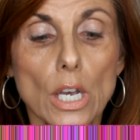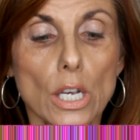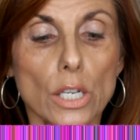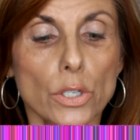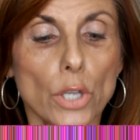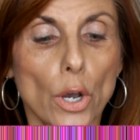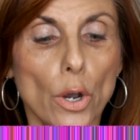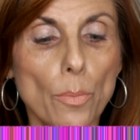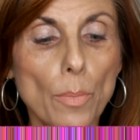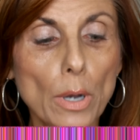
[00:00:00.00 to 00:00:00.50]

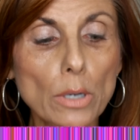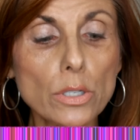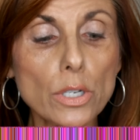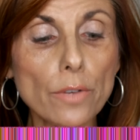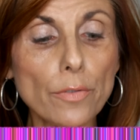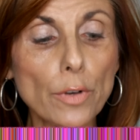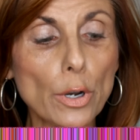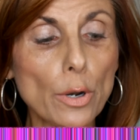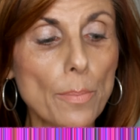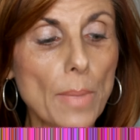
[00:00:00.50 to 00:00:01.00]
So most
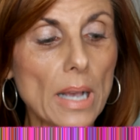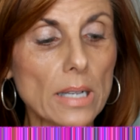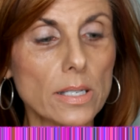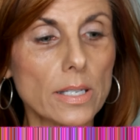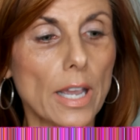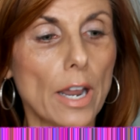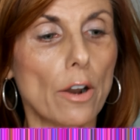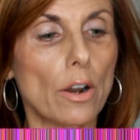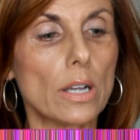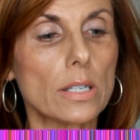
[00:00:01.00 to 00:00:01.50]
of your
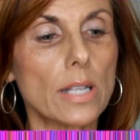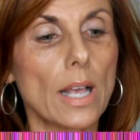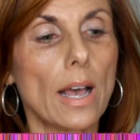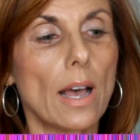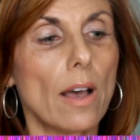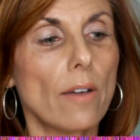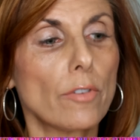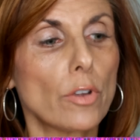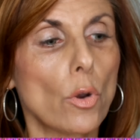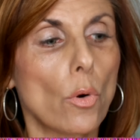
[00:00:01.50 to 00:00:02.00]
mascaras
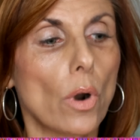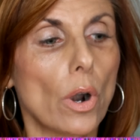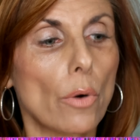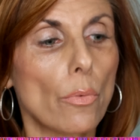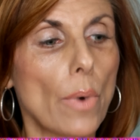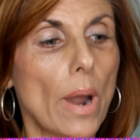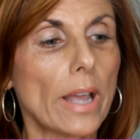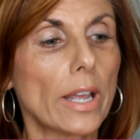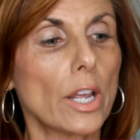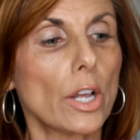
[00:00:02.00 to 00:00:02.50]
have your
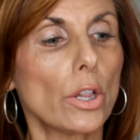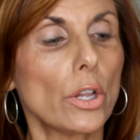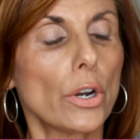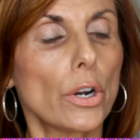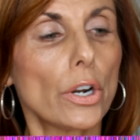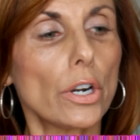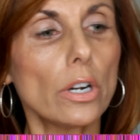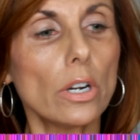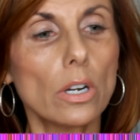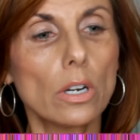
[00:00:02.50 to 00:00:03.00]

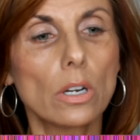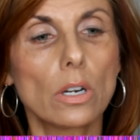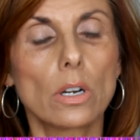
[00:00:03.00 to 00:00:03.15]
regular,